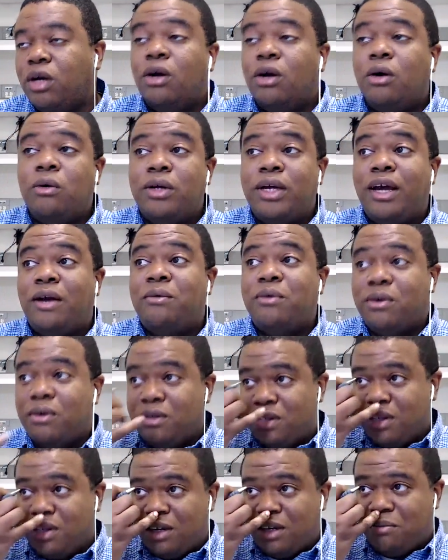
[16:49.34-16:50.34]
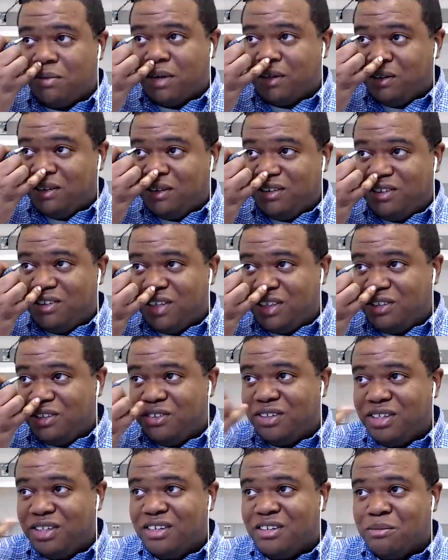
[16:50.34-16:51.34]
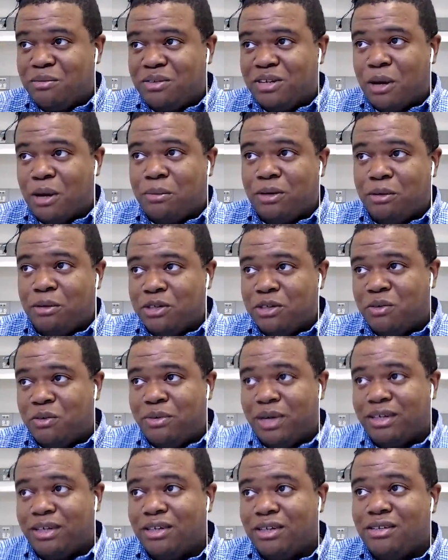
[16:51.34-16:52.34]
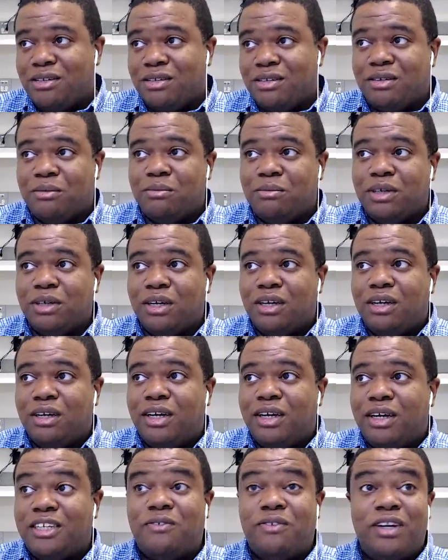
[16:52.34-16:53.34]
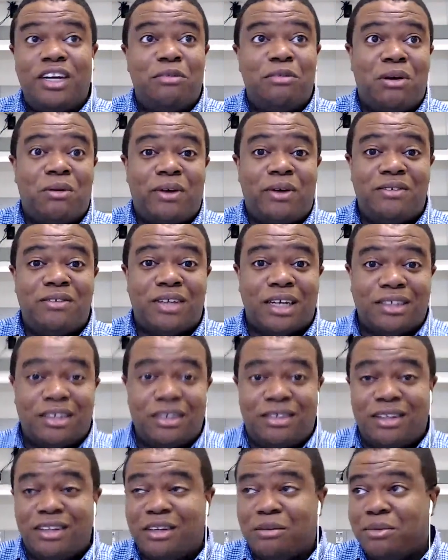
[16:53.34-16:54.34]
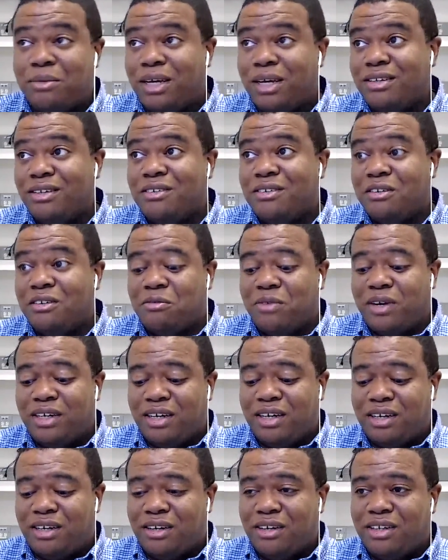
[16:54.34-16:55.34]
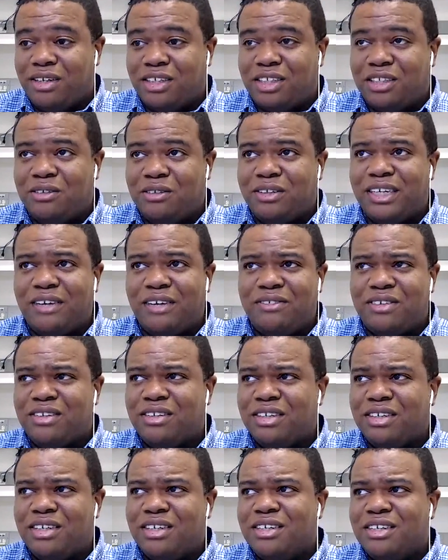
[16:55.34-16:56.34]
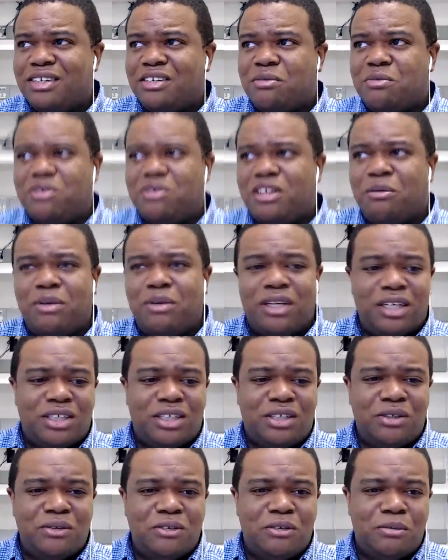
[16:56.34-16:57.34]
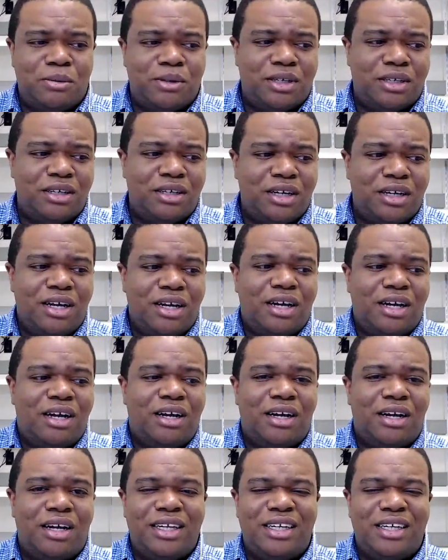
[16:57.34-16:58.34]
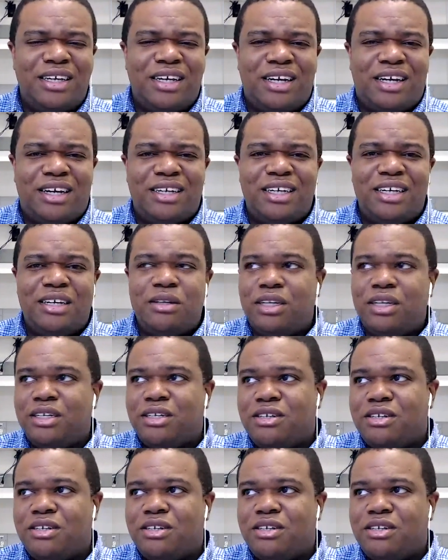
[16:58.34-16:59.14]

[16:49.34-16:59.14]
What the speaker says: Yeah, Rose. I know you said you've seen some supplements with magnesium. It's funny, my wife's actually taking magnesium right now because she was having some stomach issues. But yeah, it's